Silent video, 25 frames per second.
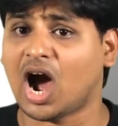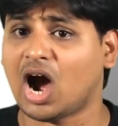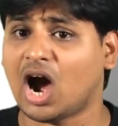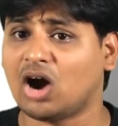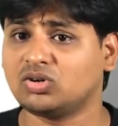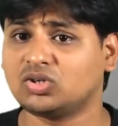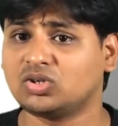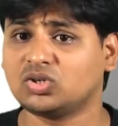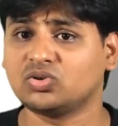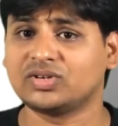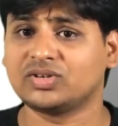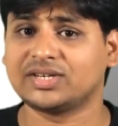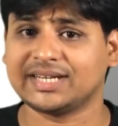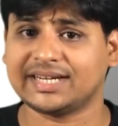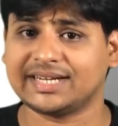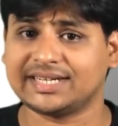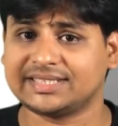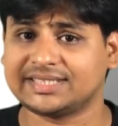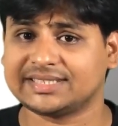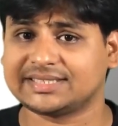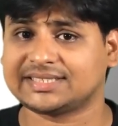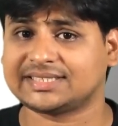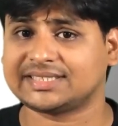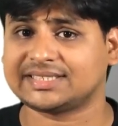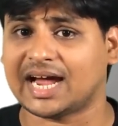how to
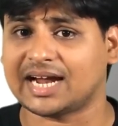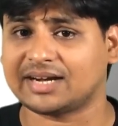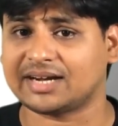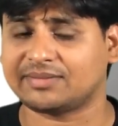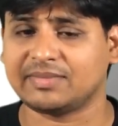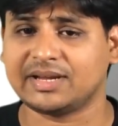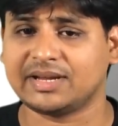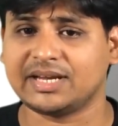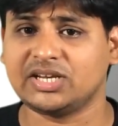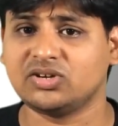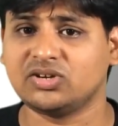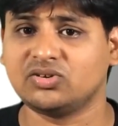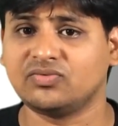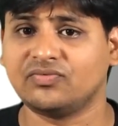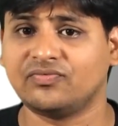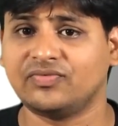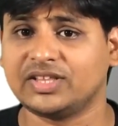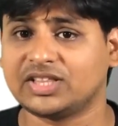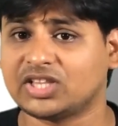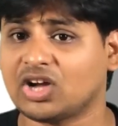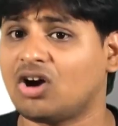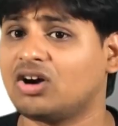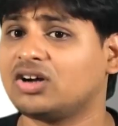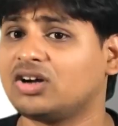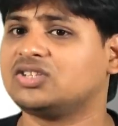get the start menu
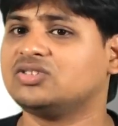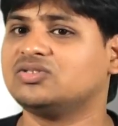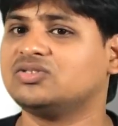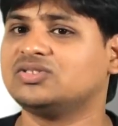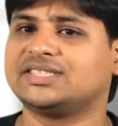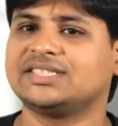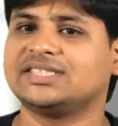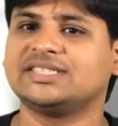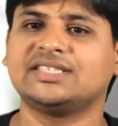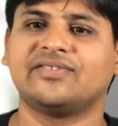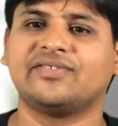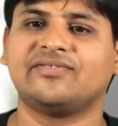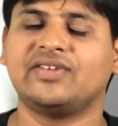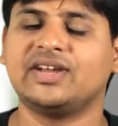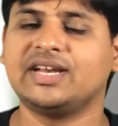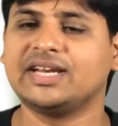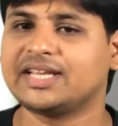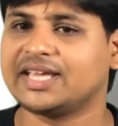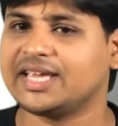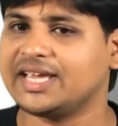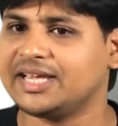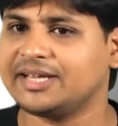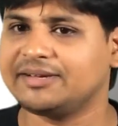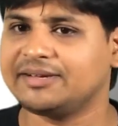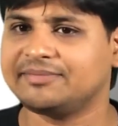without using the
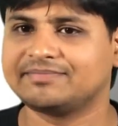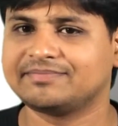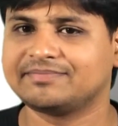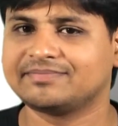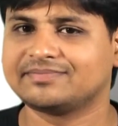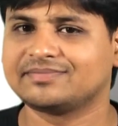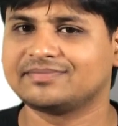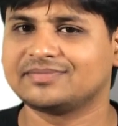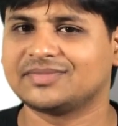Winkey?